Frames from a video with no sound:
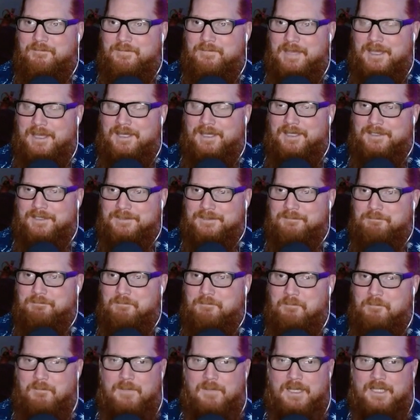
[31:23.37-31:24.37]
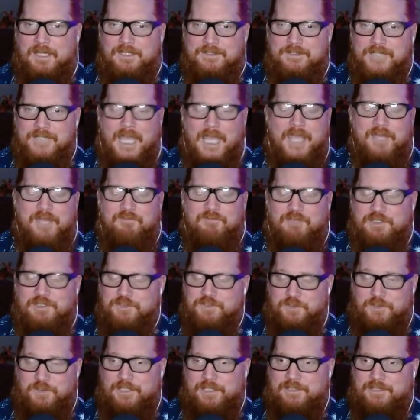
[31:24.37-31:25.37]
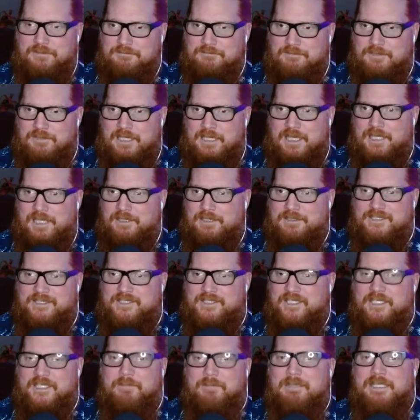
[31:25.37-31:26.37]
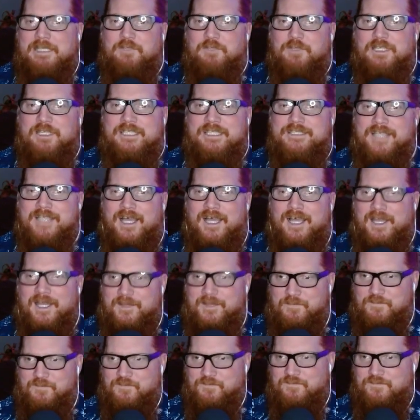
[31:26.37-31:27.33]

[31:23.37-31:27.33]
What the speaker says: TIE Avenger, like a centimeter at a time.